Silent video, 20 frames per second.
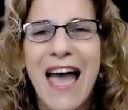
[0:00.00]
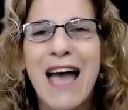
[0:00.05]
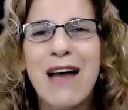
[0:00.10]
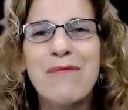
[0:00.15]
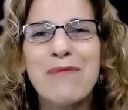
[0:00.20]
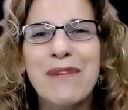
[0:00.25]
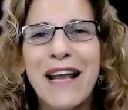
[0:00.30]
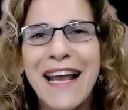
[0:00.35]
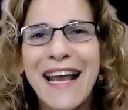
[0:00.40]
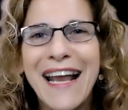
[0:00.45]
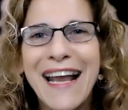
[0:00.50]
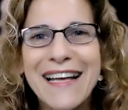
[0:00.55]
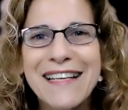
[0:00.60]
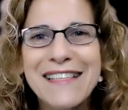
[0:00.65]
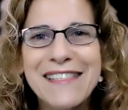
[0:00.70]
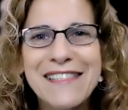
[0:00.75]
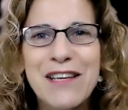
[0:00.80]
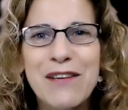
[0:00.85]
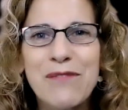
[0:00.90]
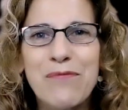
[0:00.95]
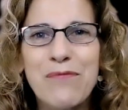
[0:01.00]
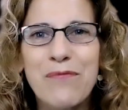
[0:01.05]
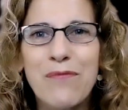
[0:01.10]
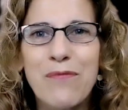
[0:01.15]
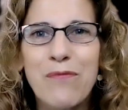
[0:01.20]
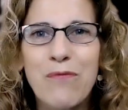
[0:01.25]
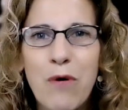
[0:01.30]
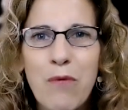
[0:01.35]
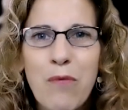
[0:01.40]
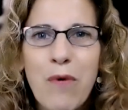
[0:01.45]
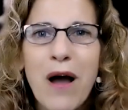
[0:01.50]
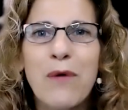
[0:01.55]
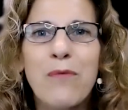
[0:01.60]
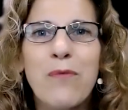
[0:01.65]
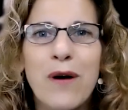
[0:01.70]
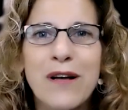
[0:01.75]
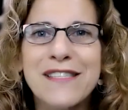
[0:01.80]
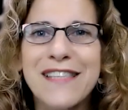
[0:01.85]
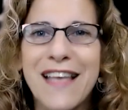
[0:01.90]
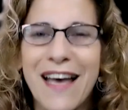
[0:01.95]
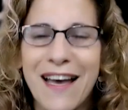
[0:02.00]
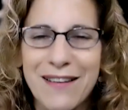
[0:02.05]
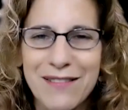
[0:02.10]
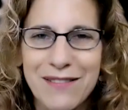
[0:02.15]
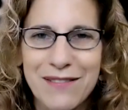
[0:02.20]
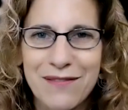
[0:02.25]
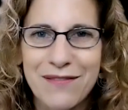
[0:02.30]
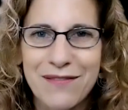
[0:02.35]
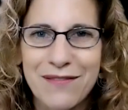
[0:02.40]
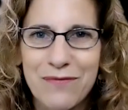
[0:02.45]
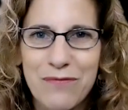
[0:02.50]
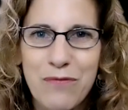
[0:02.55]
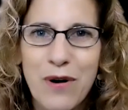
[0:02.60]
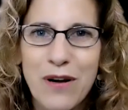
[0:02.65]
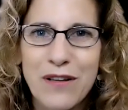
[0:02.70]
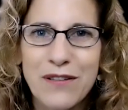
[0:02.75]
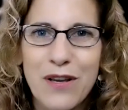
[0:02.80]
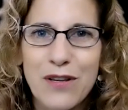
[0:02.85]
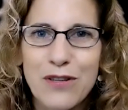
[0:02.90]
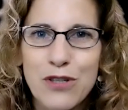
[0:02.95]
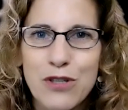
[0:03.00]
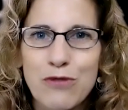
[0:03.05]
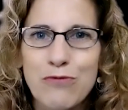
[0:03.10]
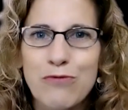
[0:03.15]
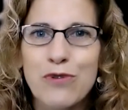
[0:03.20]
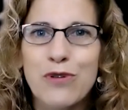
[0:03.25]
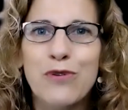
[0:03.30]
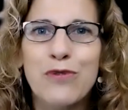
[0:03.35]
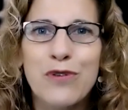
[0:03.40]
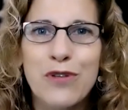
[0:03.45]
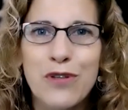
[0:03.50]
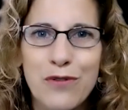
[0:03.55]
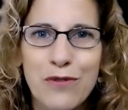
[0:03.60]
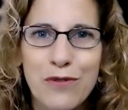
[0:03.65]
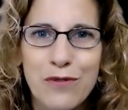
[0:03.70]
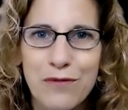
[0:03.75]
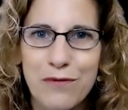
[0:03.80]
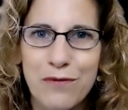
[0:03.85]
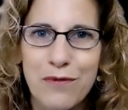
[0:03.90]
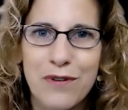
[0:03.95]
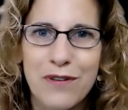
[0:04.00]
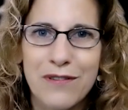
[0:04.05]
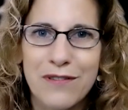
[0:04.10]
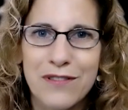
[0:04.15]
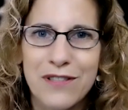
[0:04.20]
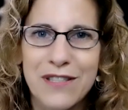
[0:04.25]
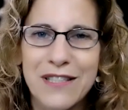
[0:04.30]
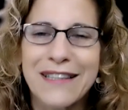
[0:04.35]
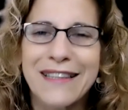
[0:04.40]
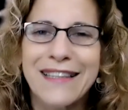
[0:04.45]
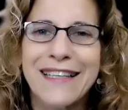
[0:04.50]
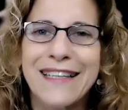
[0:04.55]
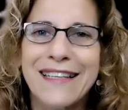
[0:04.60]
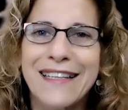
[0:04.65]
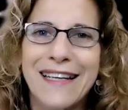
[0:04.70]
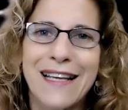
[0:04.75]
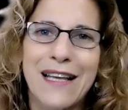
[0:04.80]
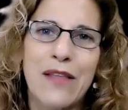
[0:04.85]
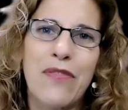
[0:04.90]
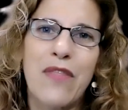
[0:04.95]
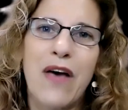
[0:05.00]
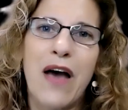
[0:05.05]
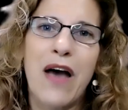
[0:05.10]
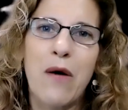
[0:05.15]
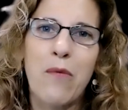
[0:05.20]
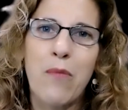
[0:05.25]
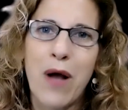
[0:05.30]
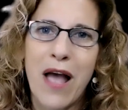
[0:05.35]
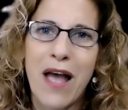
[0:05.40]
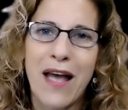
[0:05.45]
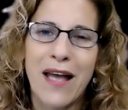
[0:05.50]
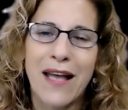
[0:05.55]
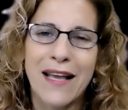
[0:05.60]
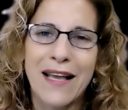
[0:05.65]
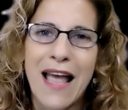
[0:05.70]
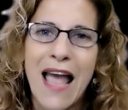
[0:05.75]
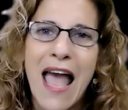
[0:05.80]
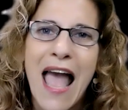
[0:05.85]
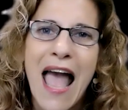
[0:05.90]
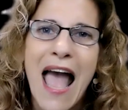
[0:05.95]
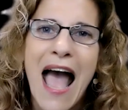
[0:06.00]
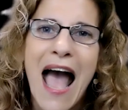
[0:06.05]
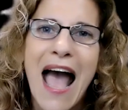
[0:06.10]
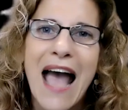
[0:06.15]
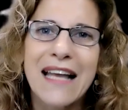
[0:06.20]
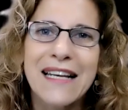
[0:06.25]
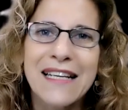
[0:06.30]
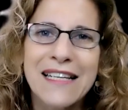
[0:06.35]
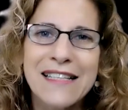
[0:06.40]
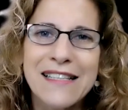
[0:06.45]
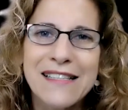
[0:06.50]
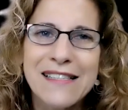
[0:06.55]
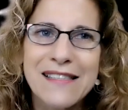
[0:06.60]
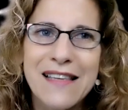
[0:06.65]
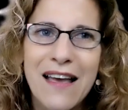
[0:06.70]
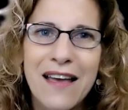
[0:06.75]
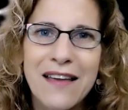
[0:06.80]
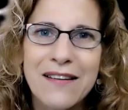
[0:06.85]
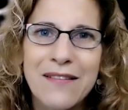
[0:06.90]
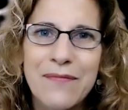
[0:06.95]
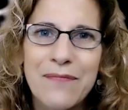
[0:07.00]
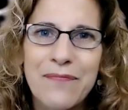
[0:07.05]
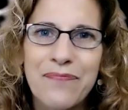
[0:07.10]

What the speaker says: And when I asked him, well, why was that? What drew you to leading in that way? And he said,